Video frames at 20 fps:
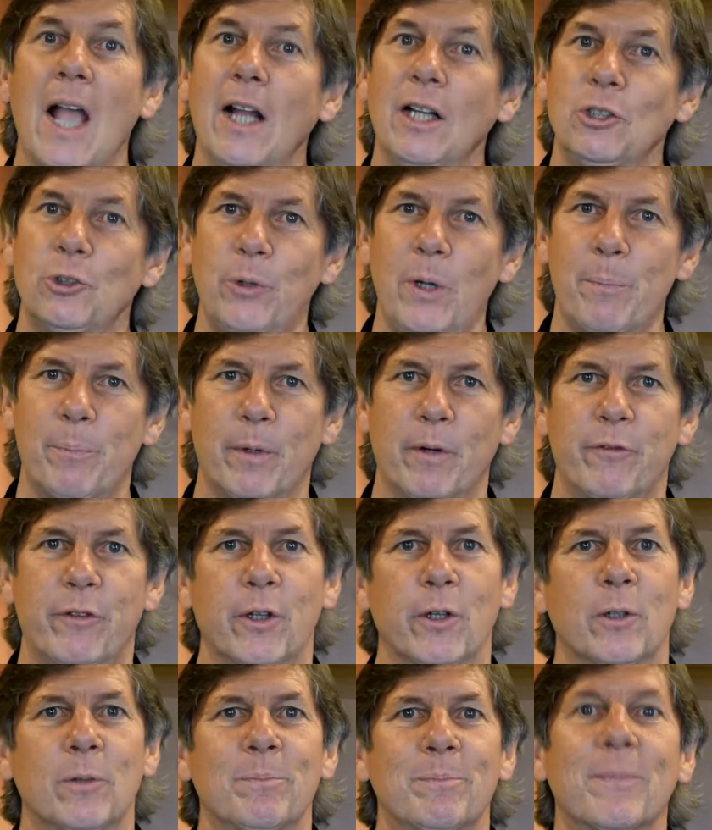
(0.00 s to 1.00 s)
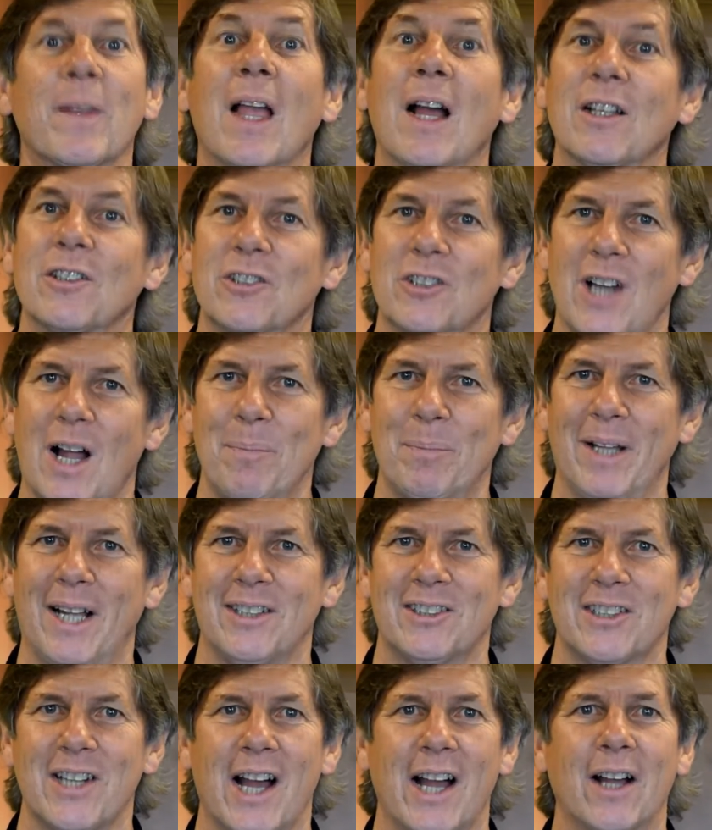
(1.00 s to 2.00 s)
trip review,
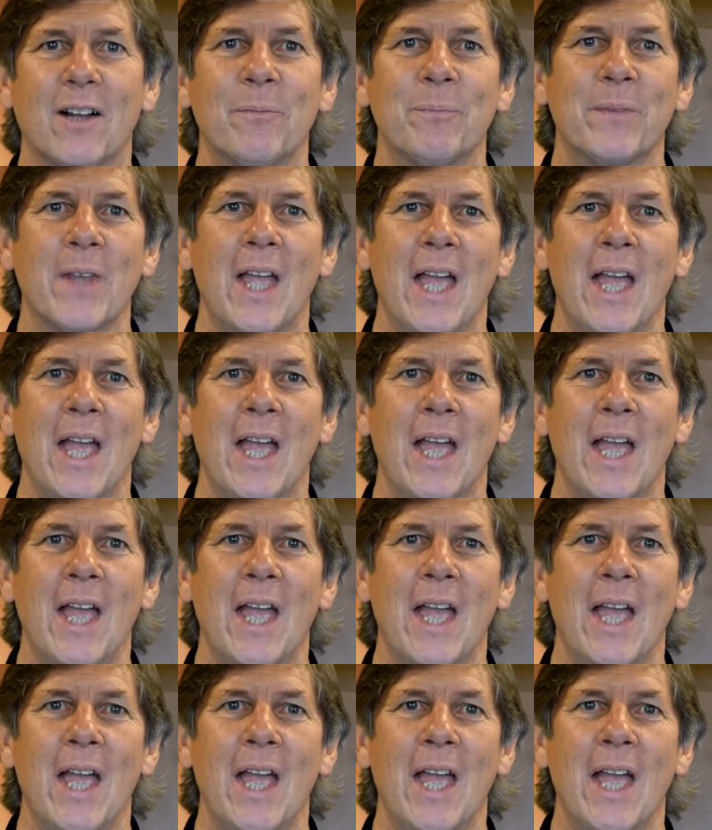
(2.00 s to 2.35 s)
stoplight style.